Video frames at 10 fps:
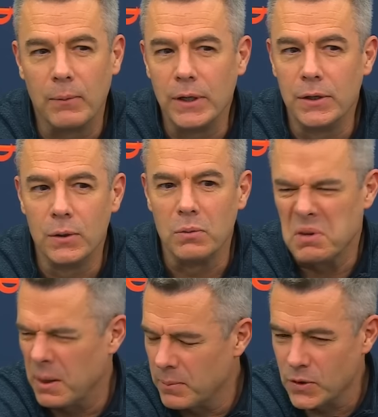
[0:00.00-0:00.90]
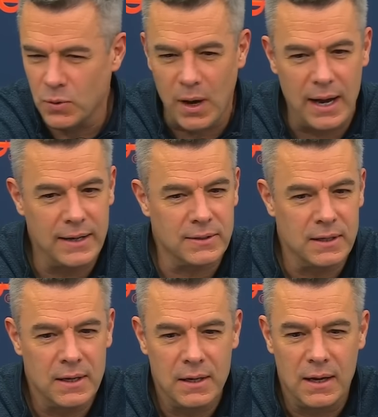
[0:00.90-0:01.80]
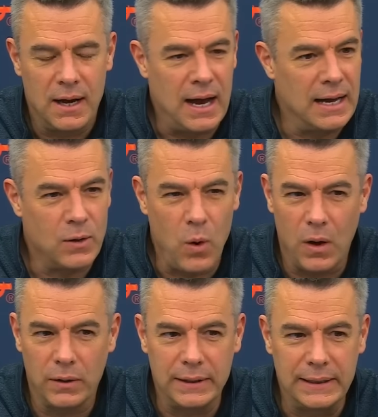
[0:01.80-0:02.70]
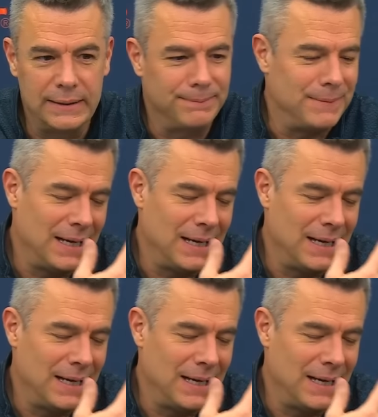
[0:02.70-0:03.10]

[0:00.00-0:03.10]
we knew numbers wise, high quality,